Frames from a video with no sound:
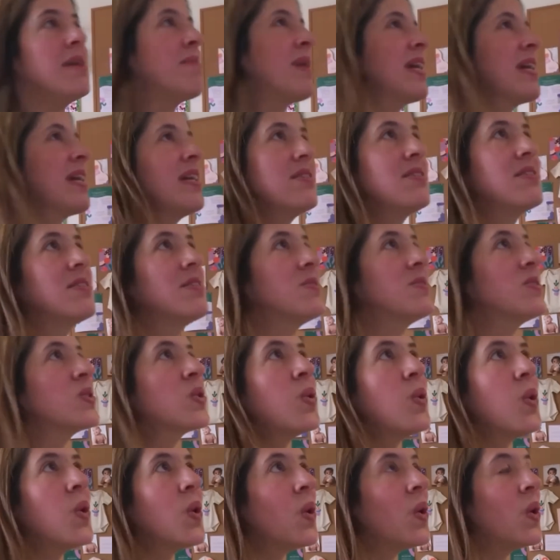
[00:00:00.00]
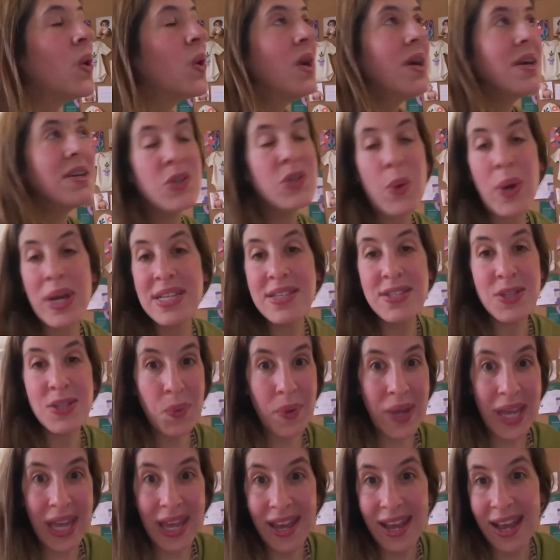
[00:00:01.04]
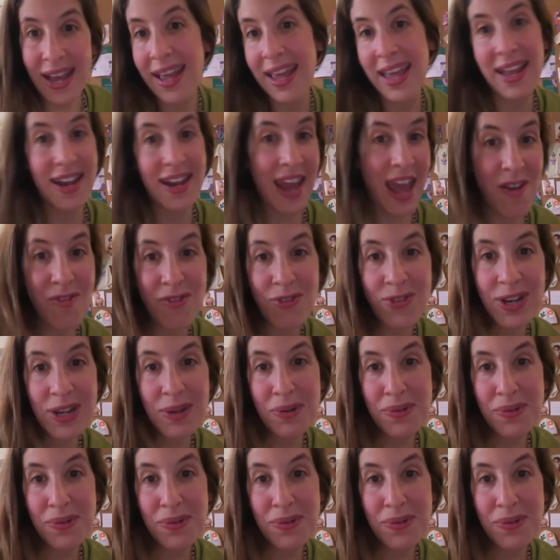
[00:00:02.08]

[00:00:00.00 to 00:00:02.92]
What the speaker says: my kids to school twice a week. I can't every